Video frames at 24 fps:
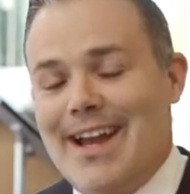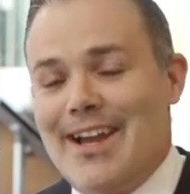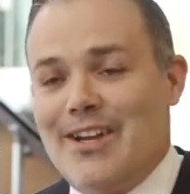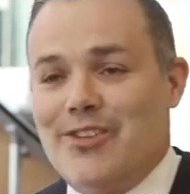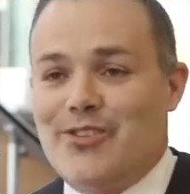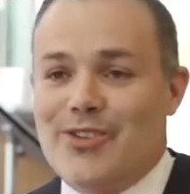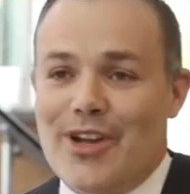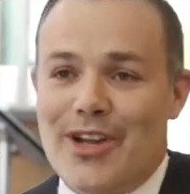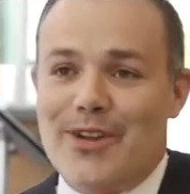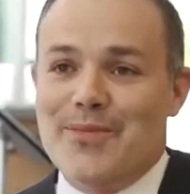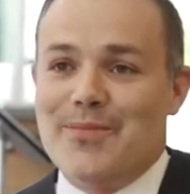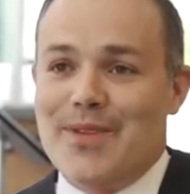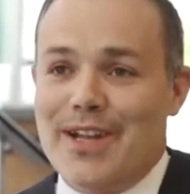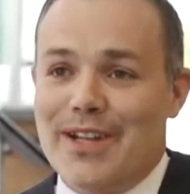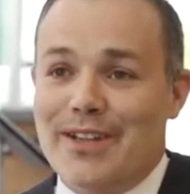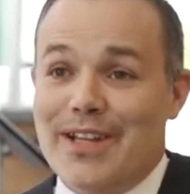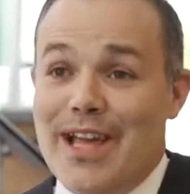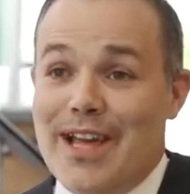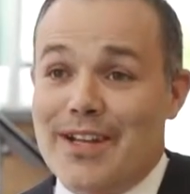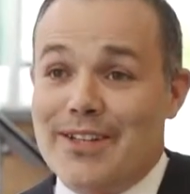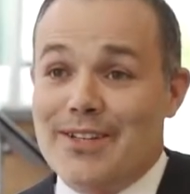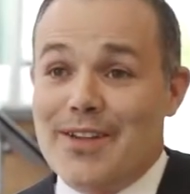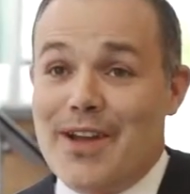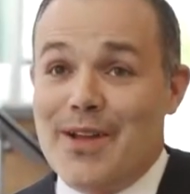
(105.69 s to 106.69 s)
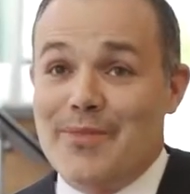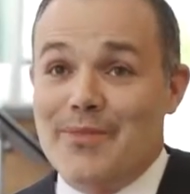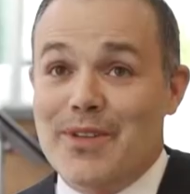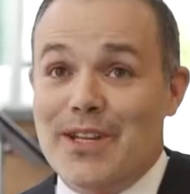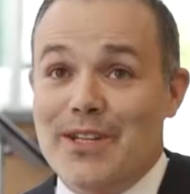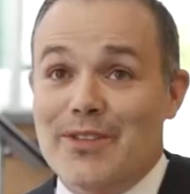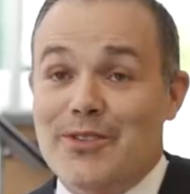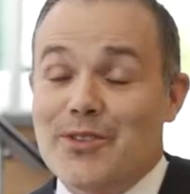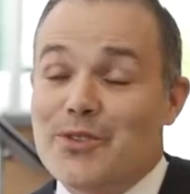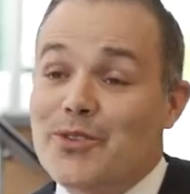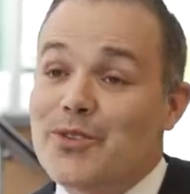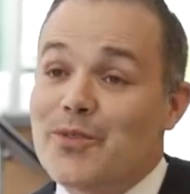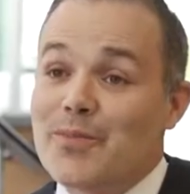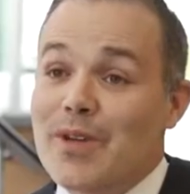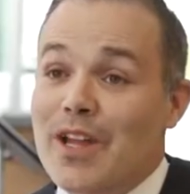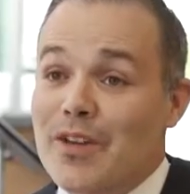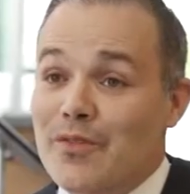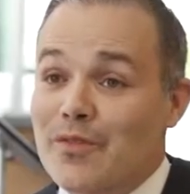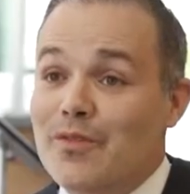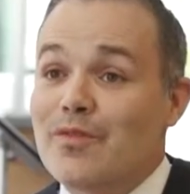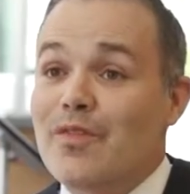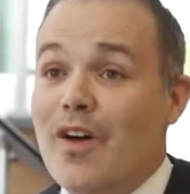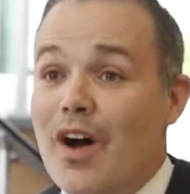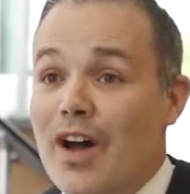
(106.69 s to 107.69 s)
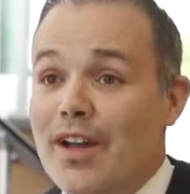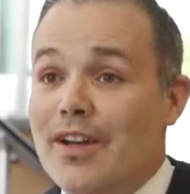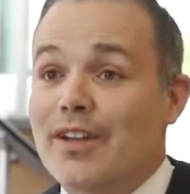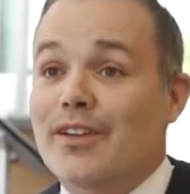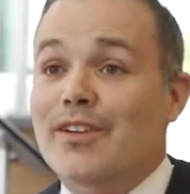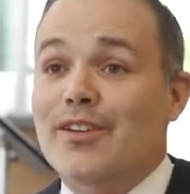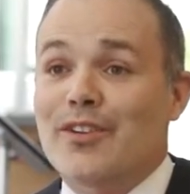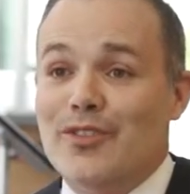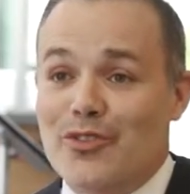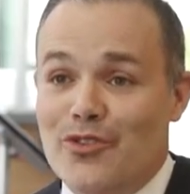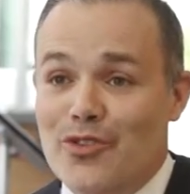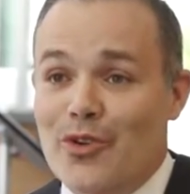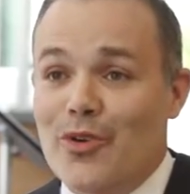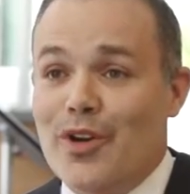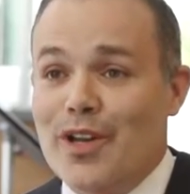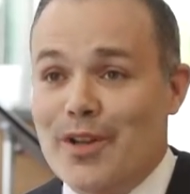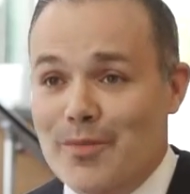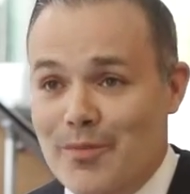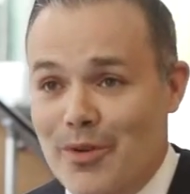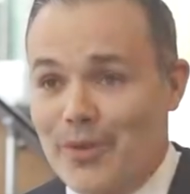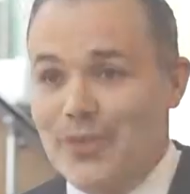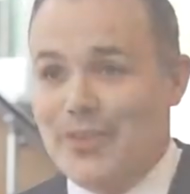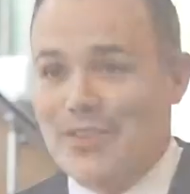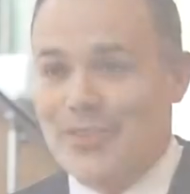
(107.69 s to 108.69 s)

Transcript: I try to make that time they do spend fun and enjoyable